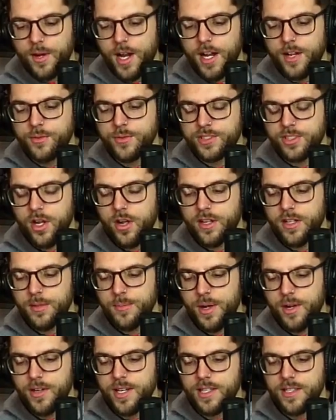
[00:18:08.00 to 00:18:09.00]
I was talking
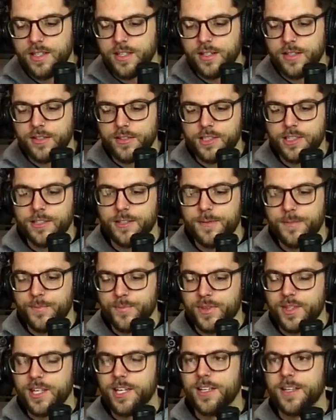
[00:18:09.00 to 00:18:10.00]
about in the
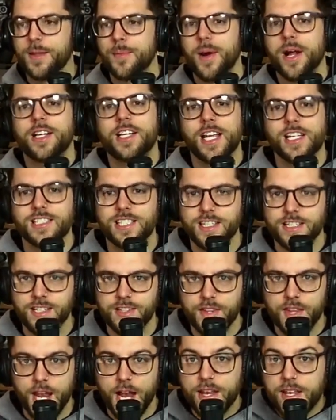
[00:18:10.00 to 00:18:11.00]
podcast I did
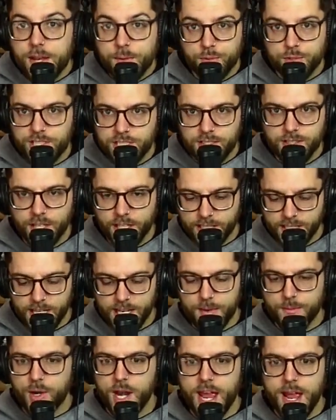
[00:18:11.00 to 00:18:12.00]
that that
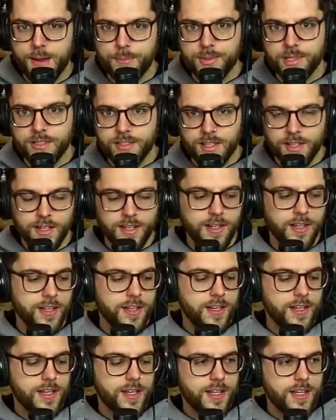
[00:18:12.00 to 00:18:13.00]
never happened,
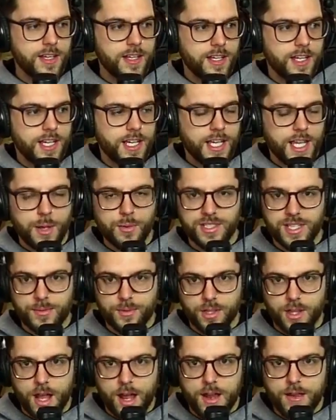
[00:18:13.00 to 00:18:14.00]
it was never
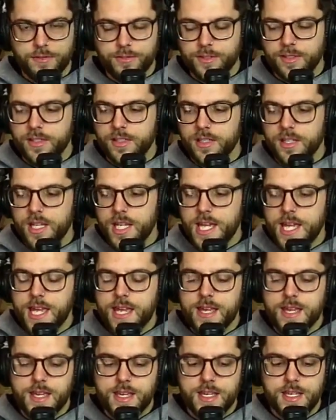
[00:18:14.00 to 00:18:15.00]
live,
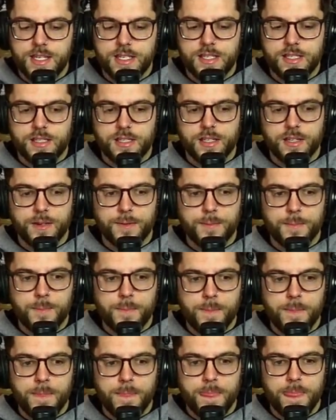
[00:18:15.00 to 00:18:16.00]
is
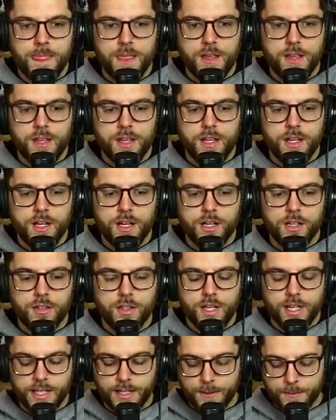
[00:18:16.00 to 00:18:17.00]

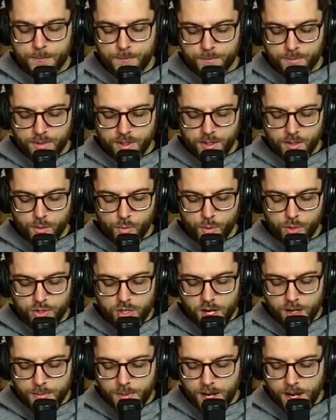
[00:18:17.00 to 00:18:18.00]
like I was
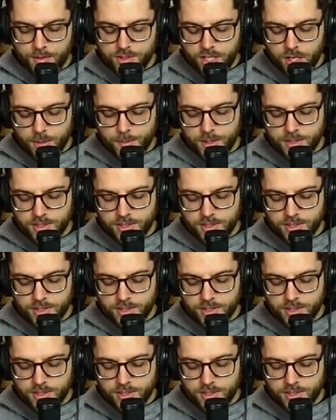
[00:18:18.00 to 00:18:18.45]
talking about